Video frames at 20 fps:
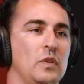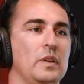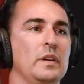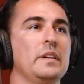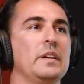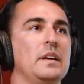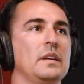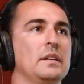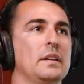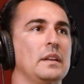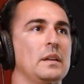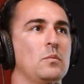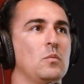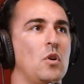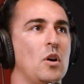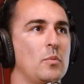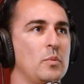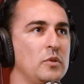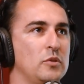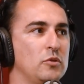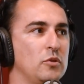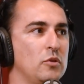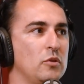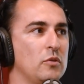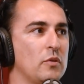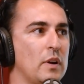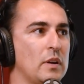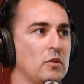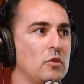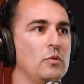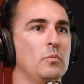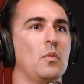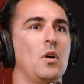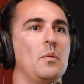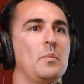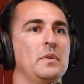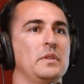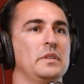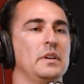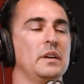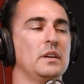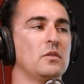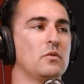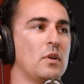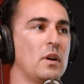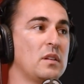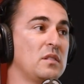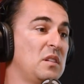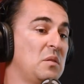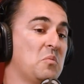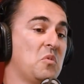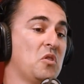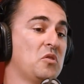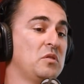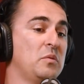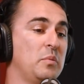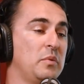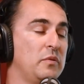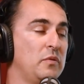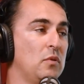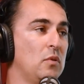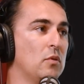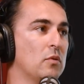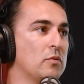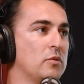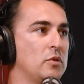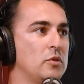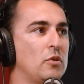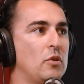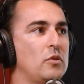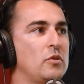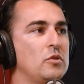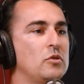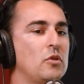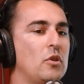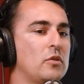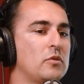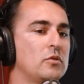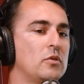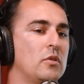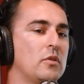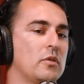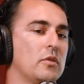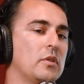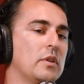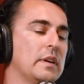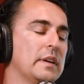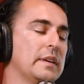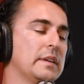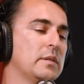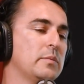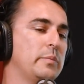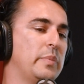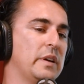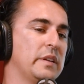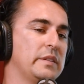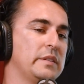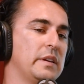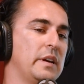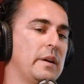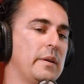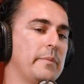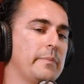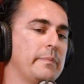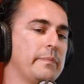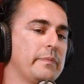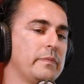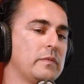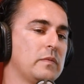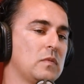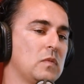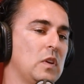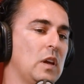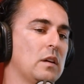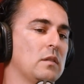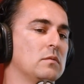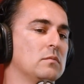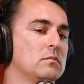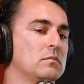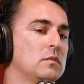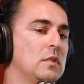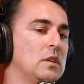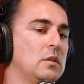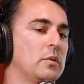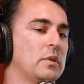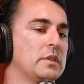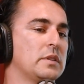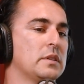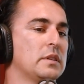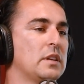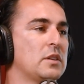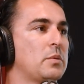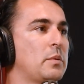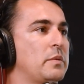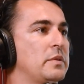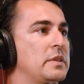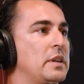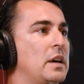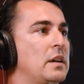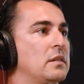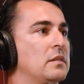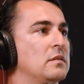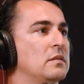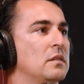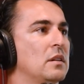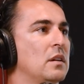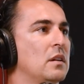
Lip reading: Thinking that it might be $2,000 or you might be $10,000, it might only be $4,000. You don't know. But anyways, that's what we started.